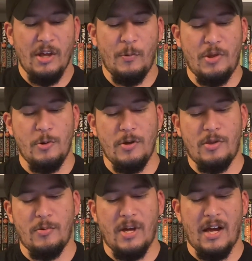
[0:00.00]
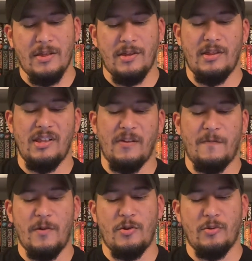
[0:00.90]
with Jujutsu Kaisen, the
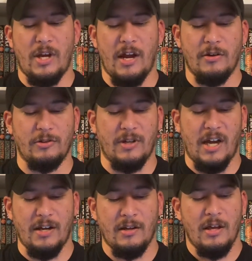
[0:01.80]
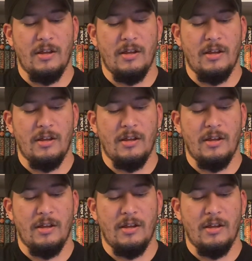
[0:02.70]
official character guide.